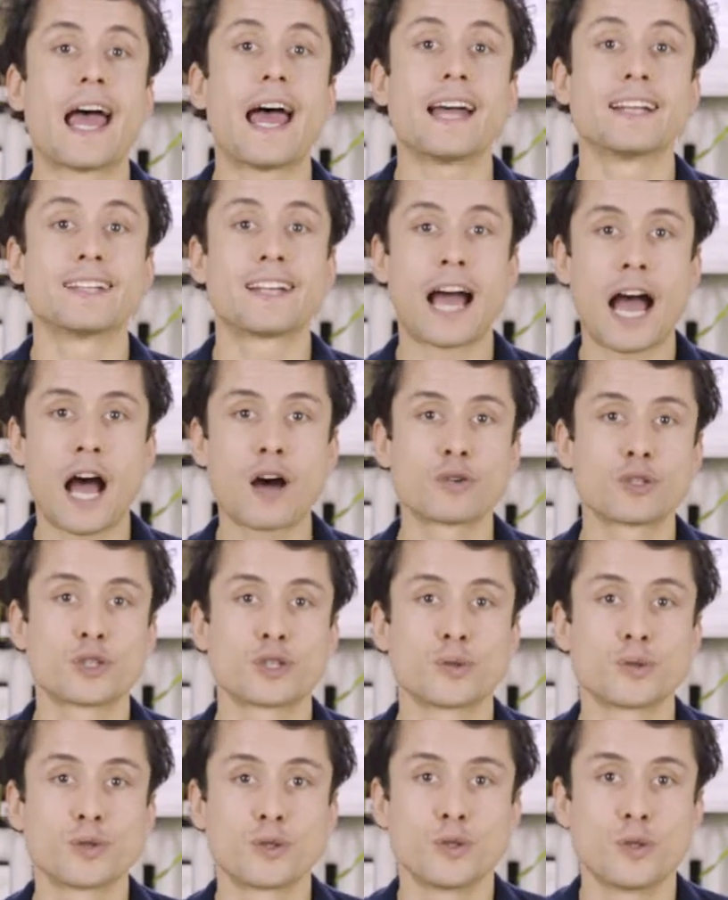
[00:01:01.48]
and how
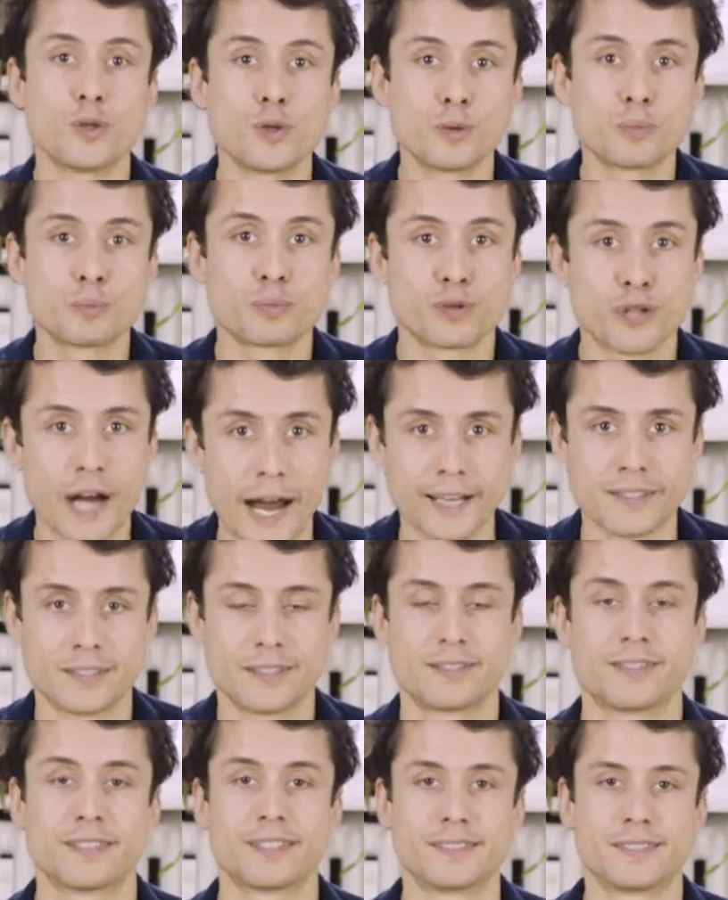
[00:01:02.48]
should you
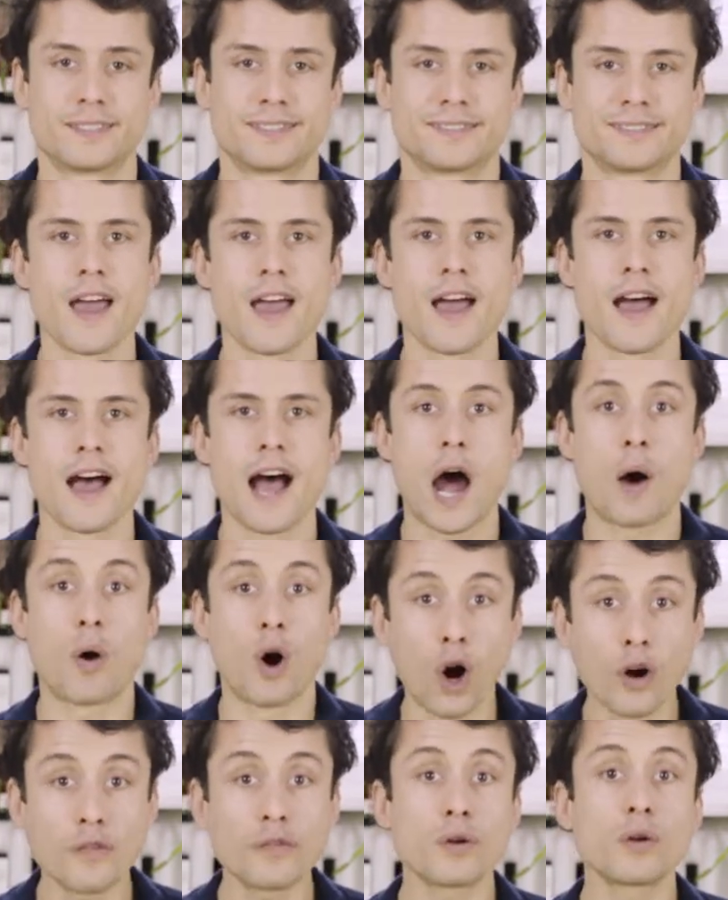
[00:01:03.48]
practice it? Our
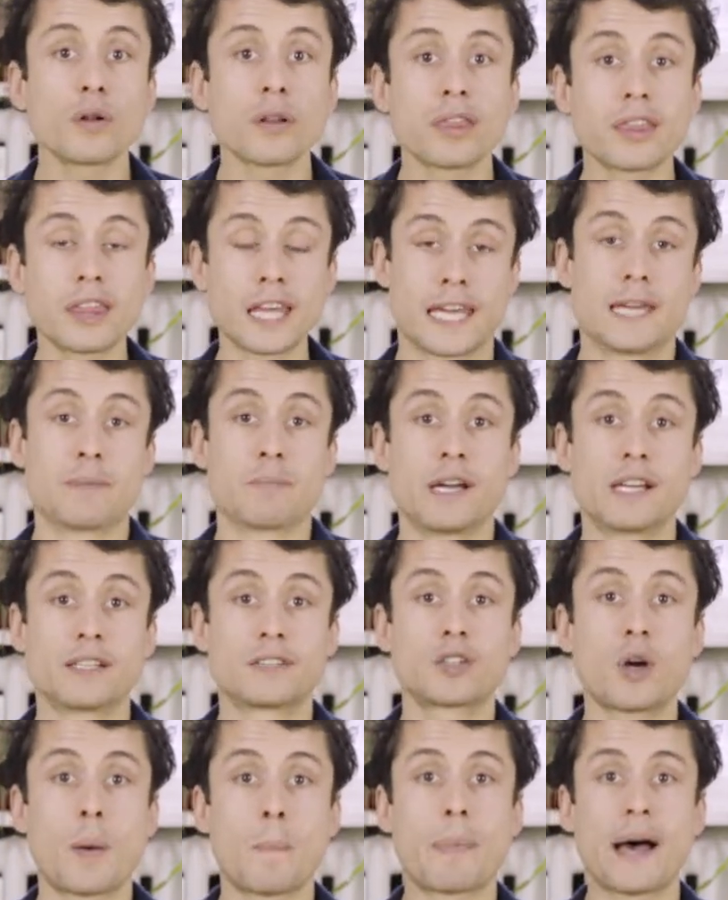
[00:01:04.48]
overall theme
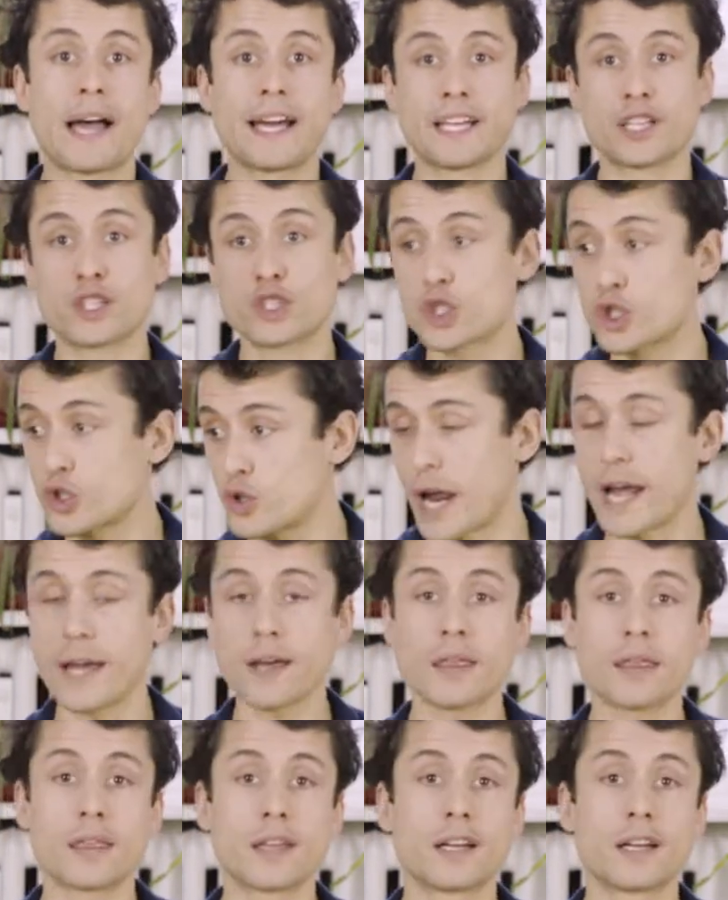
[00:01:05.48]
is combining strength